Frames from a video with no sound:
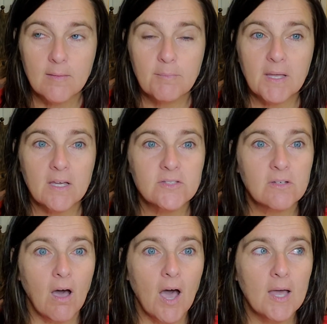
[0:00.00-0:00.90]
because
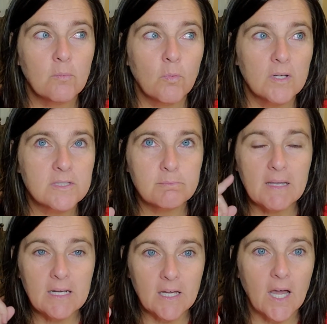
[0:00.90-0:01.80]
God wants
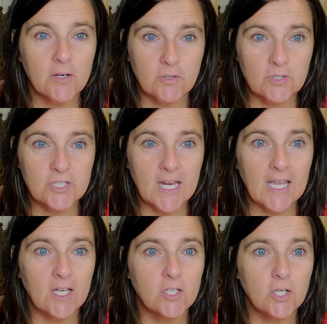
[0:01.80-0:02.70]
me to
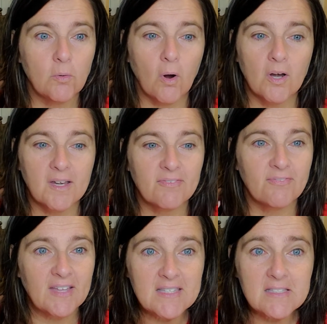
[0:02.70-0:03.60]
understand you are
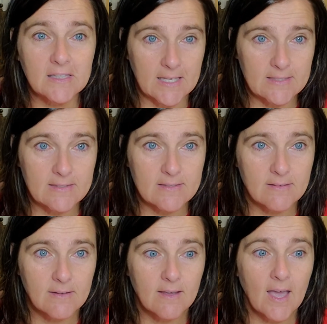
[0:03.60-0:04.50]
defenseless
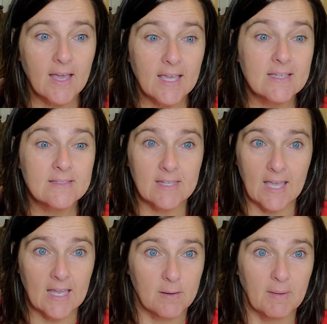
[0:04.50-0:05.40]
against the
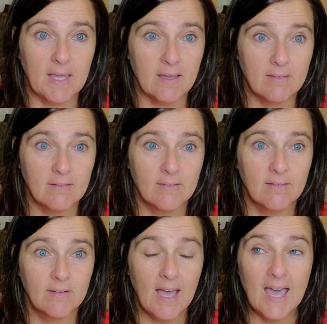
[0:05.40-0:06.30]
enemy.
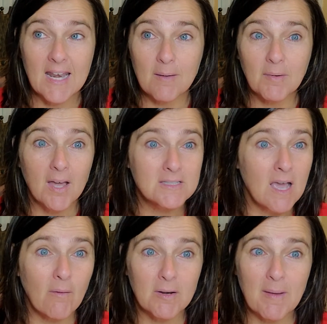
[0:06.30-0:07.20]
And I'm not
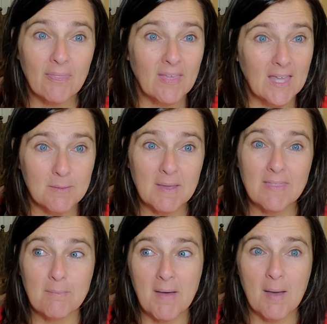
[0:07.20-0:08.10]
talking about the enemy
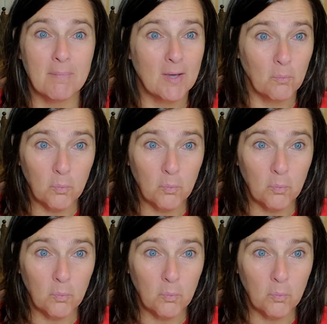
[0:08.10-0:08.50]
that might be a